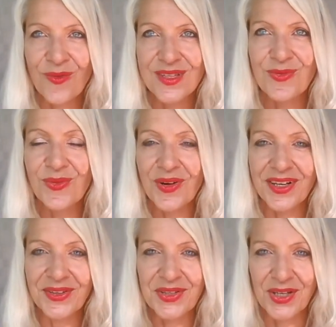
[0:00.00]
It's
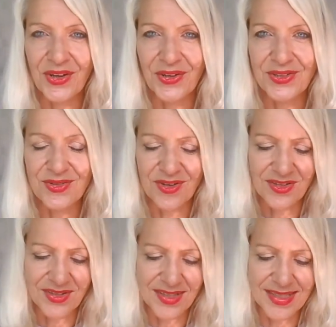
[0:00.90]
right on the coast, right
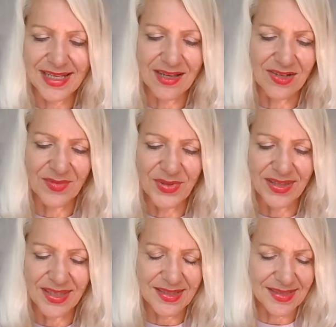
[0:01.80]
on the sea line, but
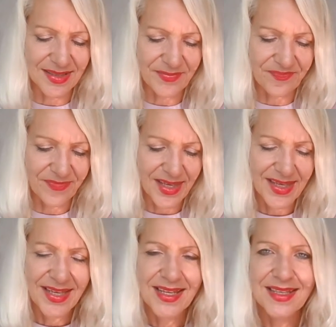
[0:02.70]
there's um,
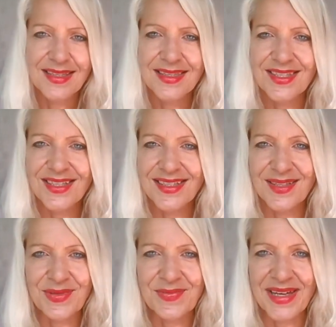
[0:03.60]
just
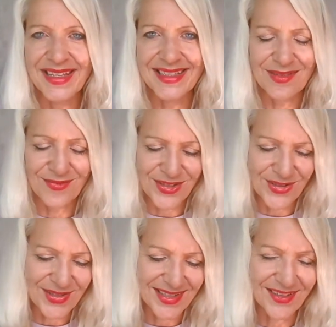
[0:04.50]
some amazing
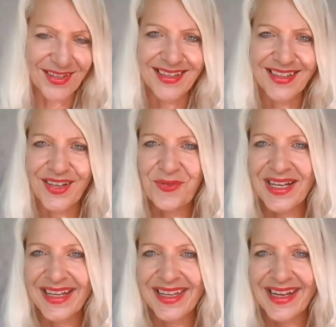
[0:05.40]
views, and I, I
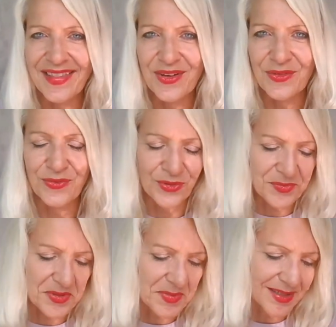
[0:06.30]
really get out there and
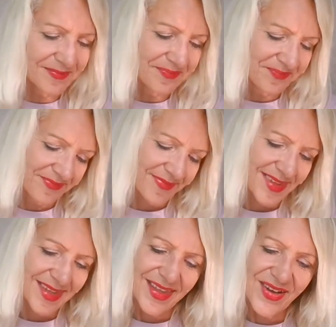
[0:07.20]
film them, yeah?
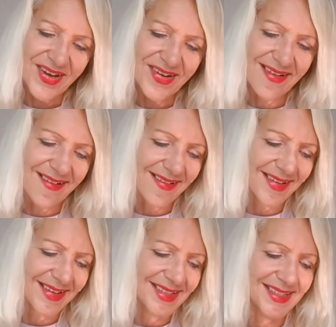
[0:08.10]
All
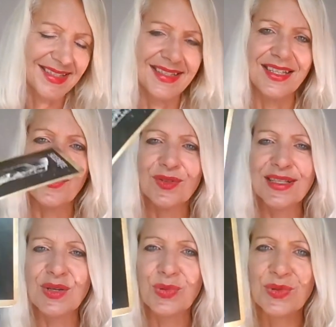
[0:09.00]
right. You've
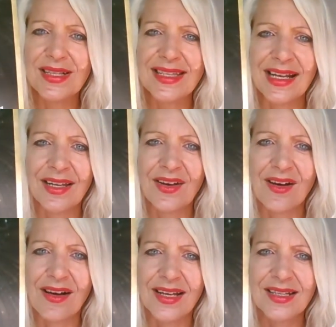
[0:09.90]
also pulled
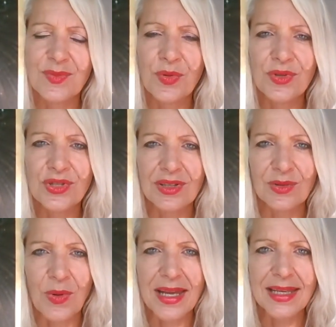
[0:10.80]
selenite, spiritual
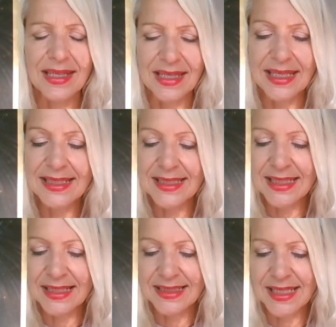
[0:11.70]
awakening. It's
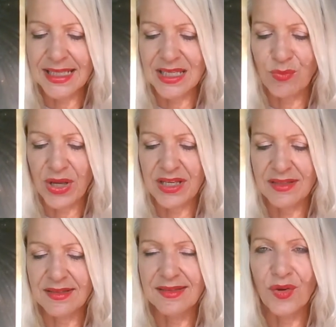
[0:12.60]
sitting under
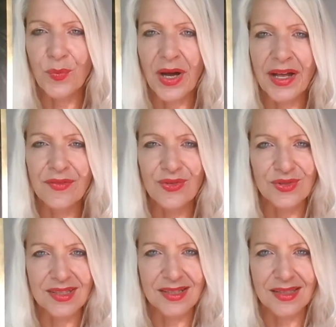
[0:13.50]
independence. So part of your
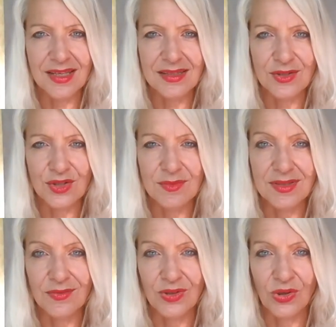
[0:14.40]
success in
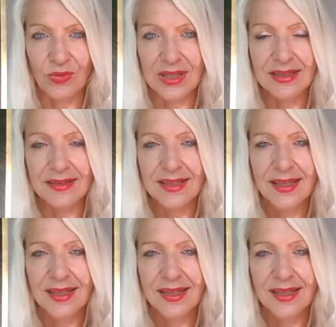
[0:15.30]
terms of your career